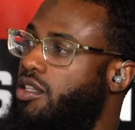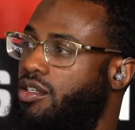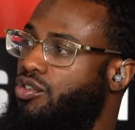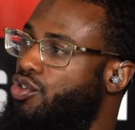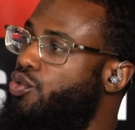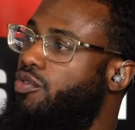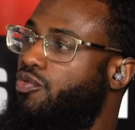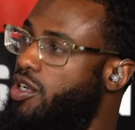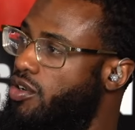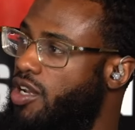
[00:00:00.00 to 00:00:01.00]
to do with
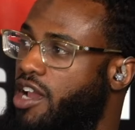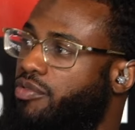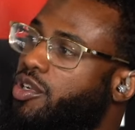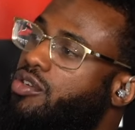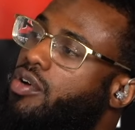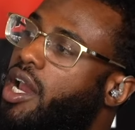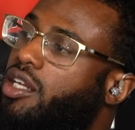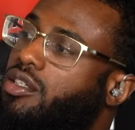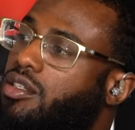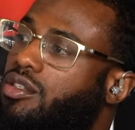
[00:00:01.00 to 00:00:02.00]
real life when you
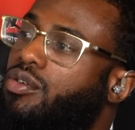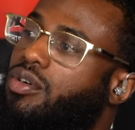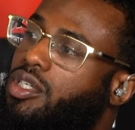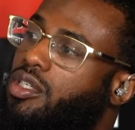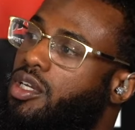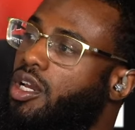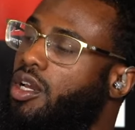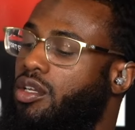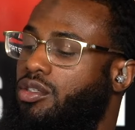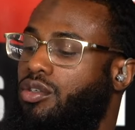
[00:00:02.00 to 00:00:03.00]
actually doing it.
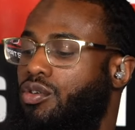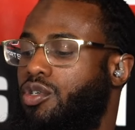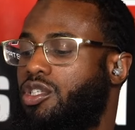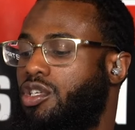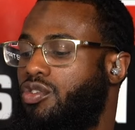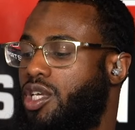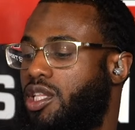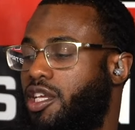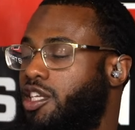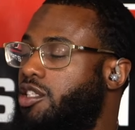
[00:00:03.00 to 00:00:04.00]
So until you get the
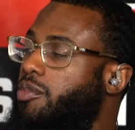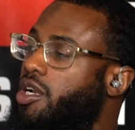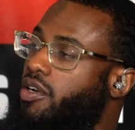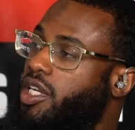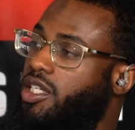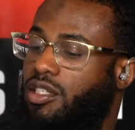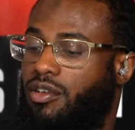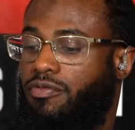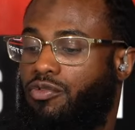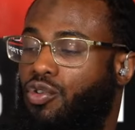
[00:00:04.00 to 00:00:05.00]
experience
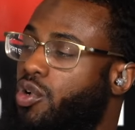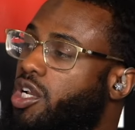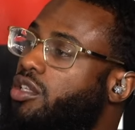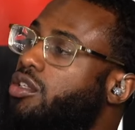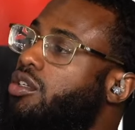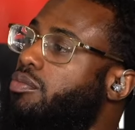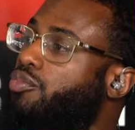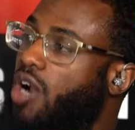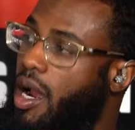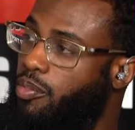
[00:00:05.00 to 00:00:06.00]
of doing
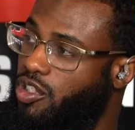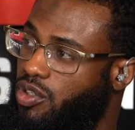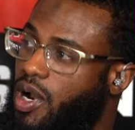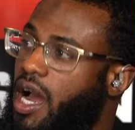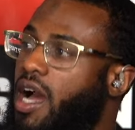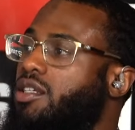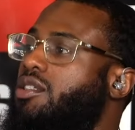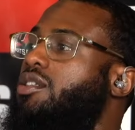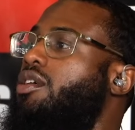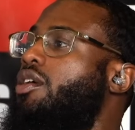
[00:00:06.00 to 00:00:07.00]
proper squats,
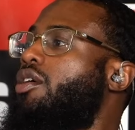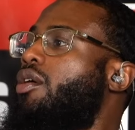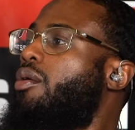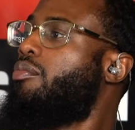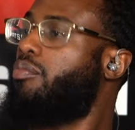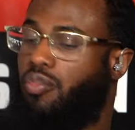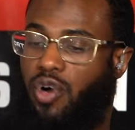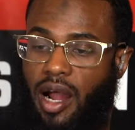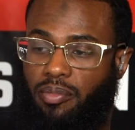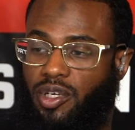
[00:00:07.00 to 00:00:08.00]

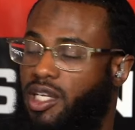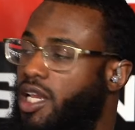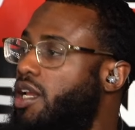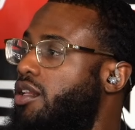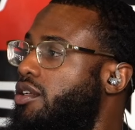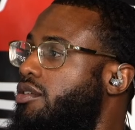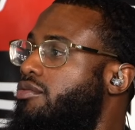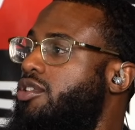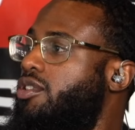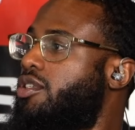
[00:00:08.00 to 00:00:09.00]
proper deadlifts,